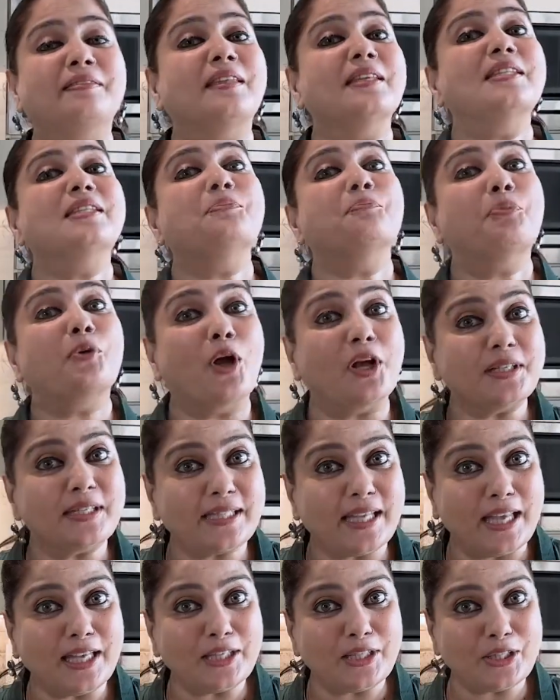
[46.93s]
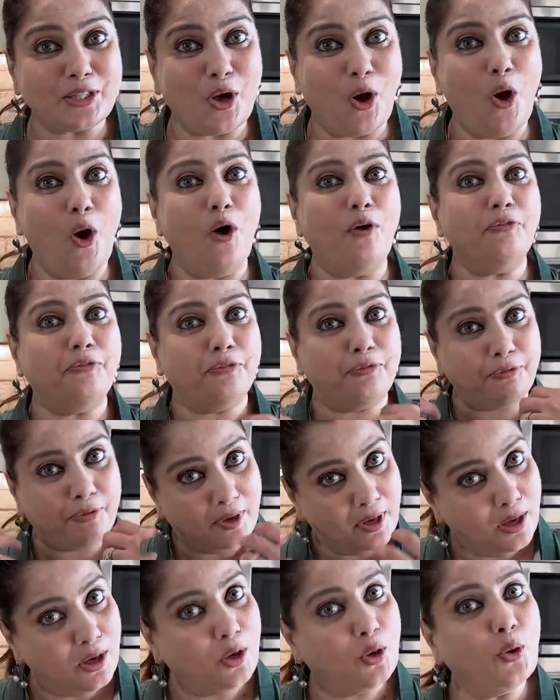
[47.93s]
this process of
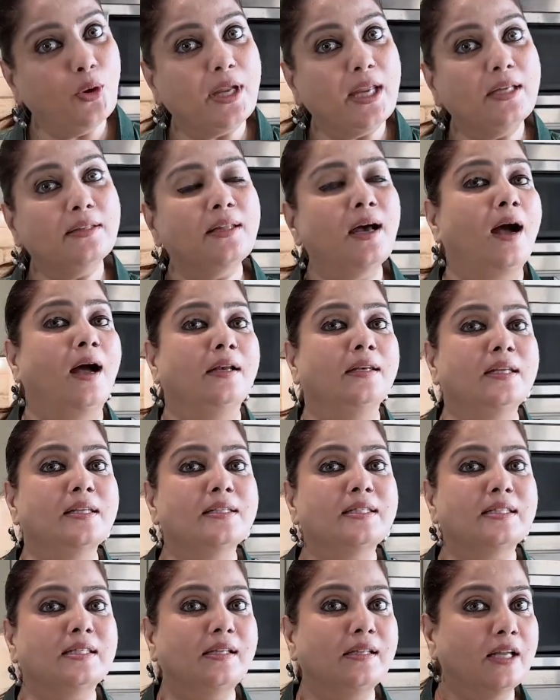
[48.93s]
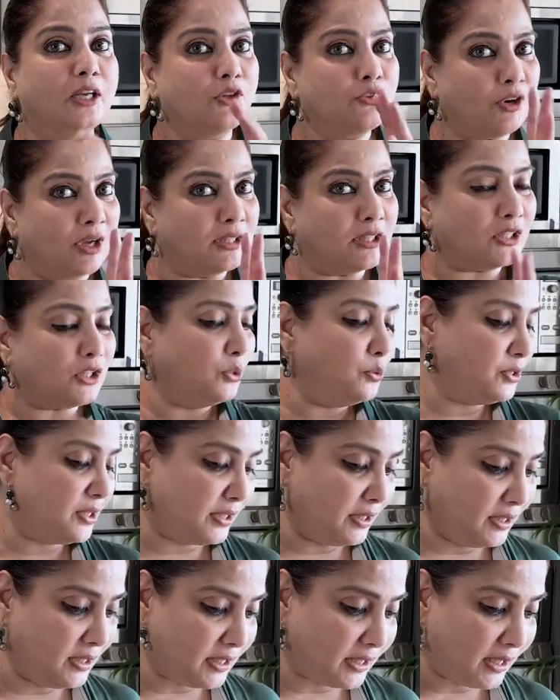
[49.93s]
cooking the onions till they're translucent,